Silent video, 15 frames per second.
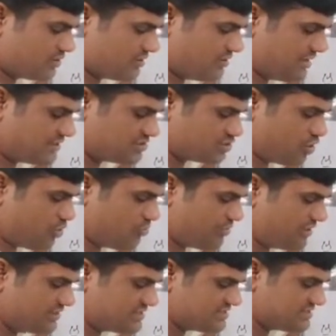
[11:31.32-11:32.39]
x
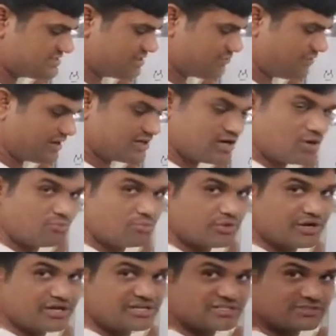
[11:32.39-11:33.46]
component, this is the y
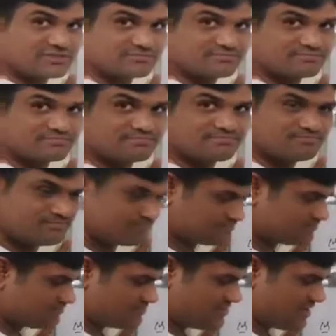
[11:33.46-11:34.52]
component.
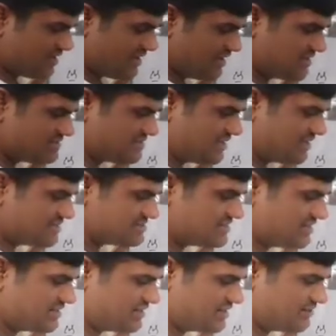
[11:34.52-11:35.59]
Is the
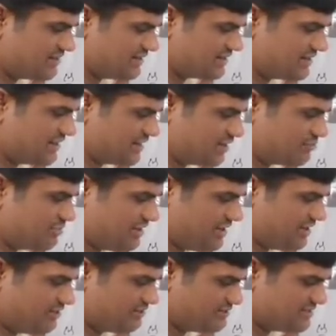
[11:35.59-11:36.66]
resultant vector
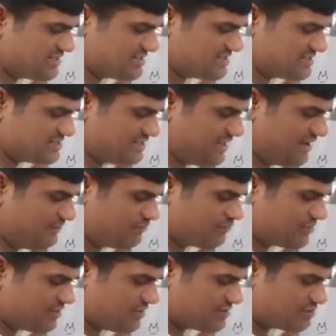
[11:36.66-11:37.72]
mean this is the
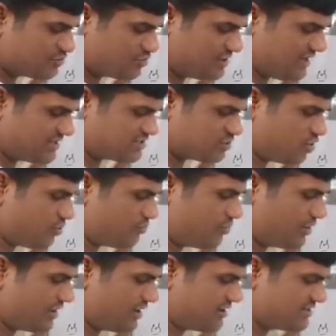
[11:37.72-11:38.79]
x
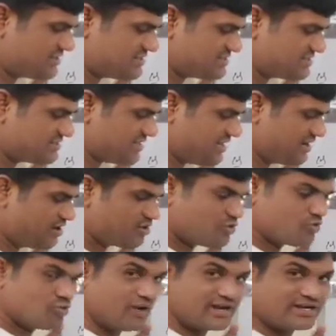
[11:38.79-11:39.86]
component, this is the
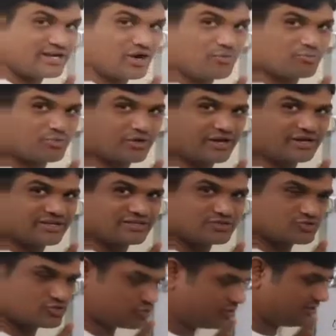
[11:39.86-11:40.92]
y
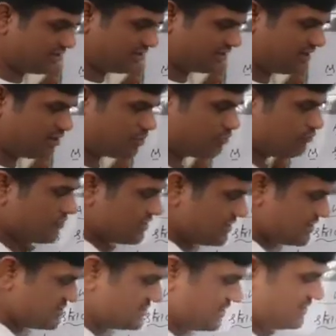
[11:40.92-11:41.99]
component. So that now
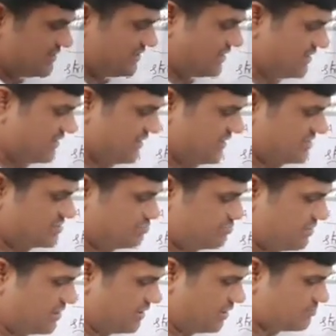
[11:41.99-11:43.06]
resultant is
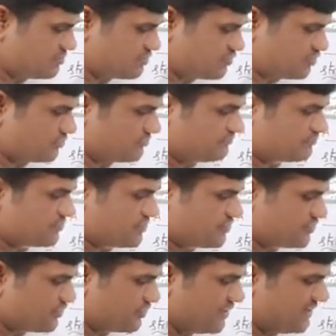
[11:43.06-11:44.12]
becomes
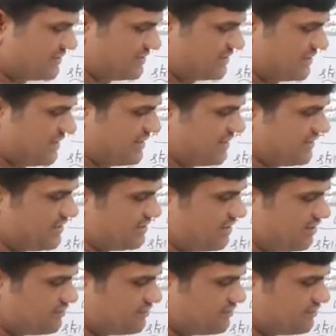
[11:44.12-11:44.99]
like that I can draw.